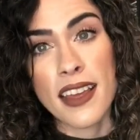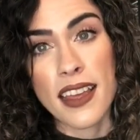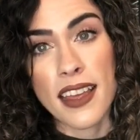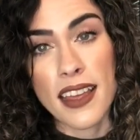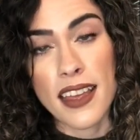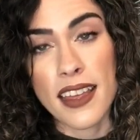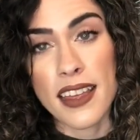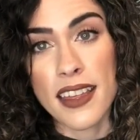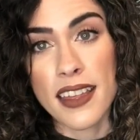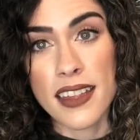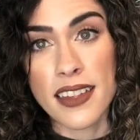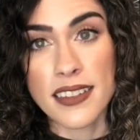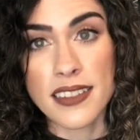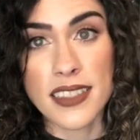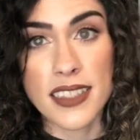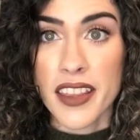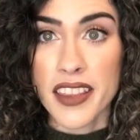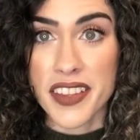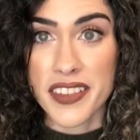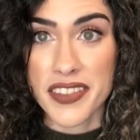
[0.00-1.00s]

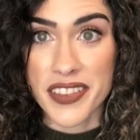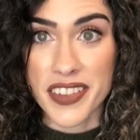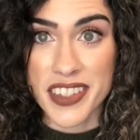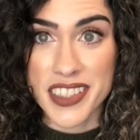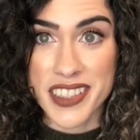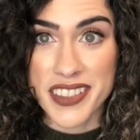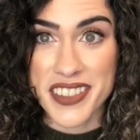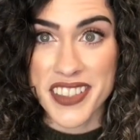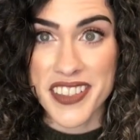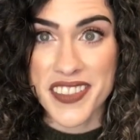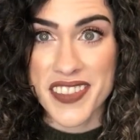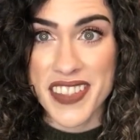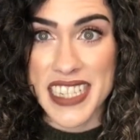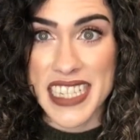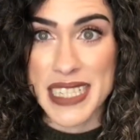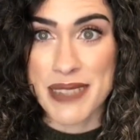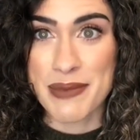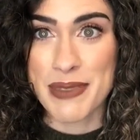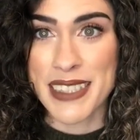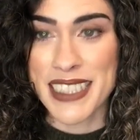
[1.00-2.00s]
And the first one of
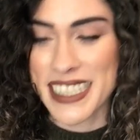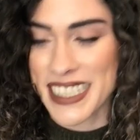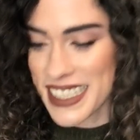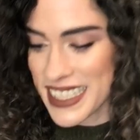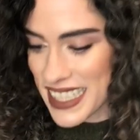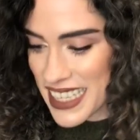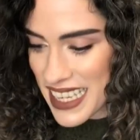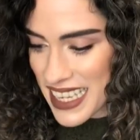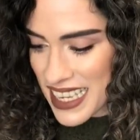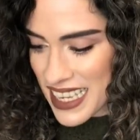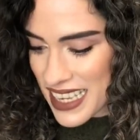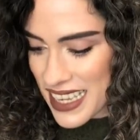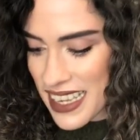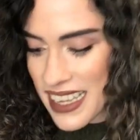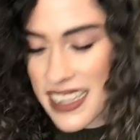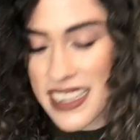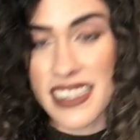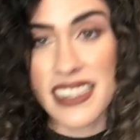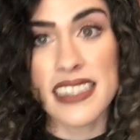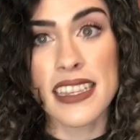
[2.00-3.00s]
these books
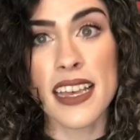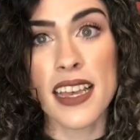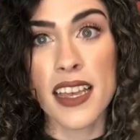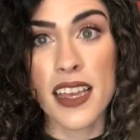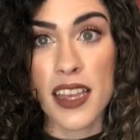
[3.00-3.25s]
is